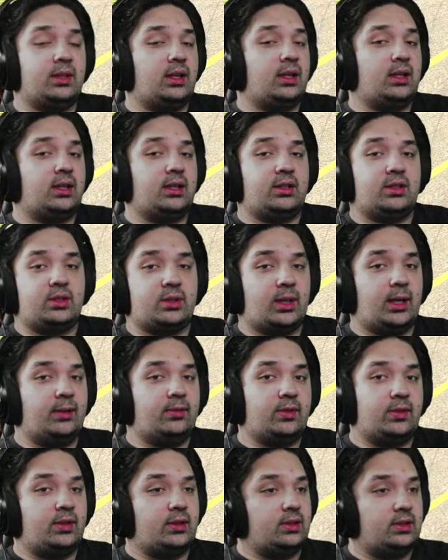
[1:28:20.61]
uh,
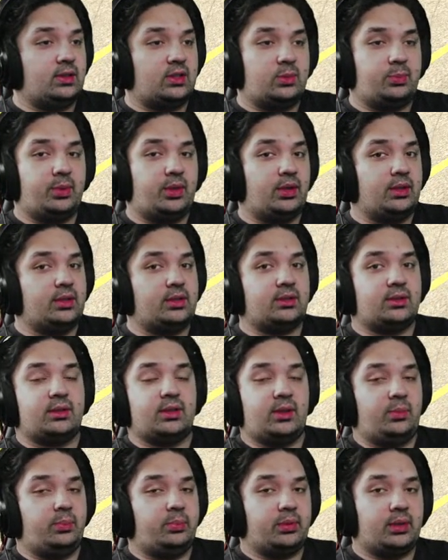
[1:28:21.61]
driving,
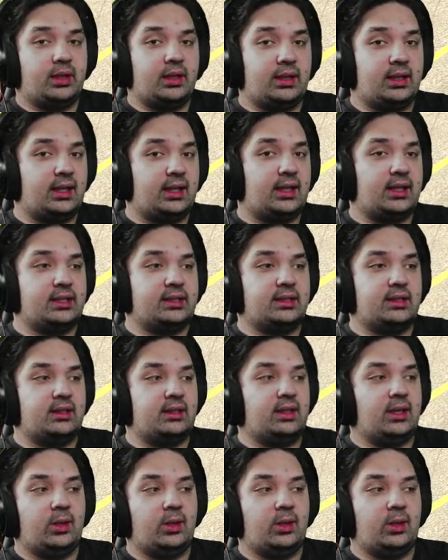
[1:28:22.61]
sponsoring, broadcasting,